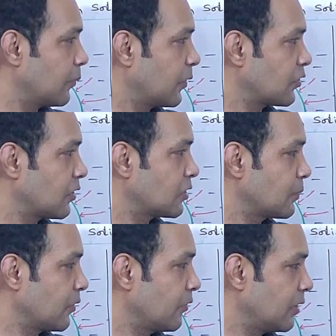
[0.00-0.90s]
pressure is
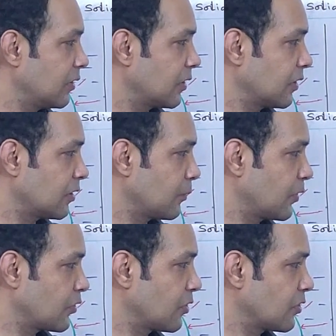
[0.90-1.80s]
P1, here the
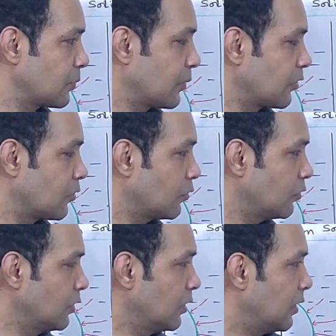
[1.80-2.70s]
pressure is
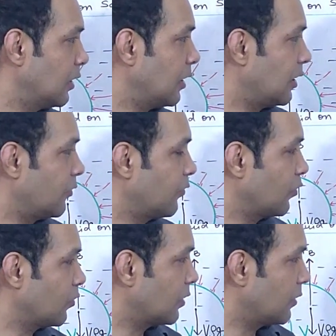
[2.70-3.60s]
P2, and we
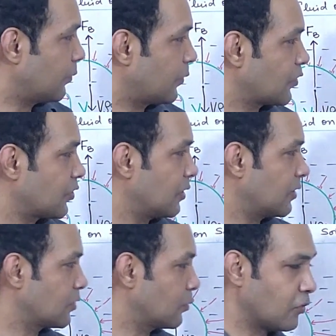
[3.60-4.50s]
know the pressure
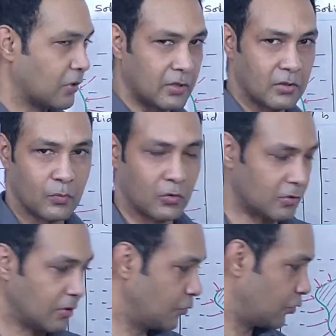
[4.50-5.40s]
is more at the
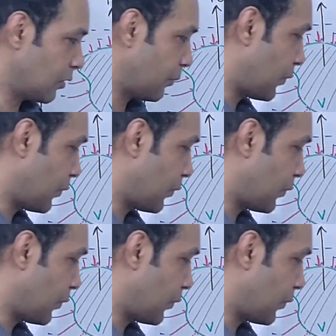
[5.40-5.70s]
bottom, so the